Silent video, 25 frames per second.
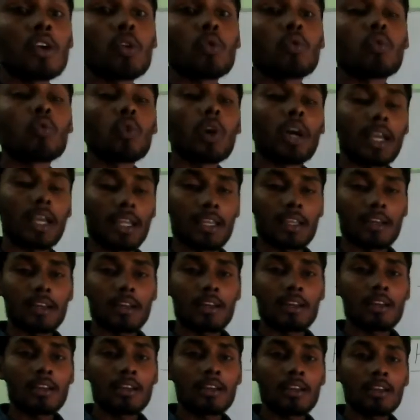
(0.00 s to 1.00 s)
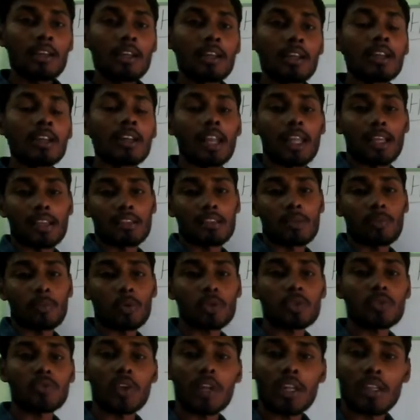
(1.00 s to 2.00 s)
wire, like
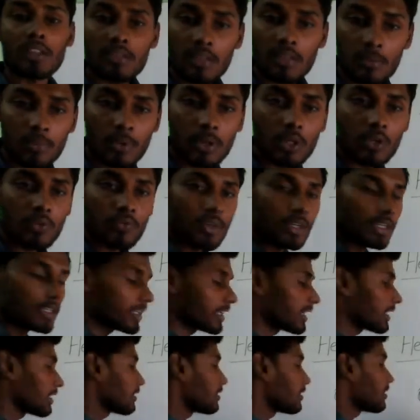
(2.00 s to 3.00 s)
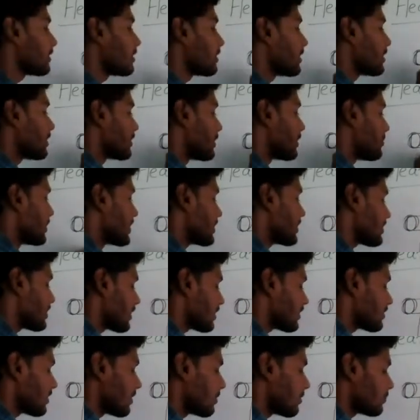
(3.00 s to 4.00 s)
suppose for example if we take the best
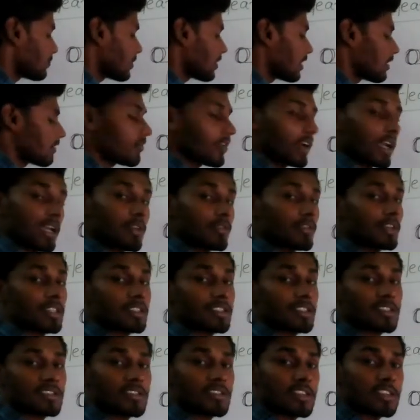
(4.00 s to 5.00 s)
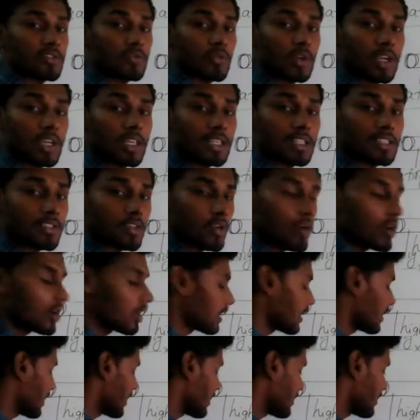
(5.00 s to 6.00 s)
example of high resistance wire is called
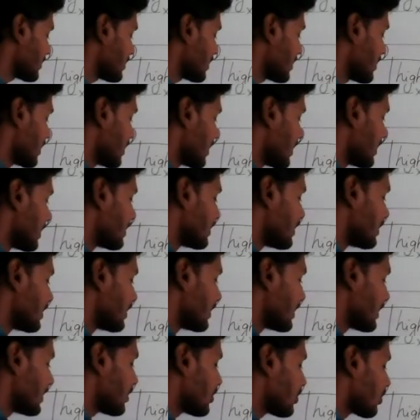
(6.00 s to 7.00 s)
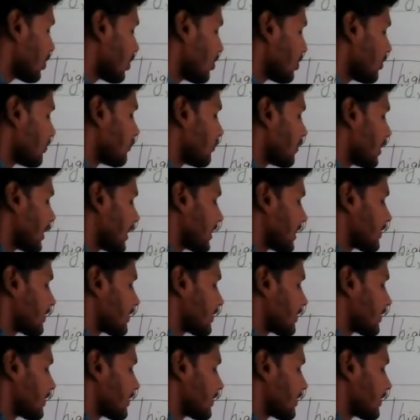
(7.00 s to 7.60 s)
as nichrome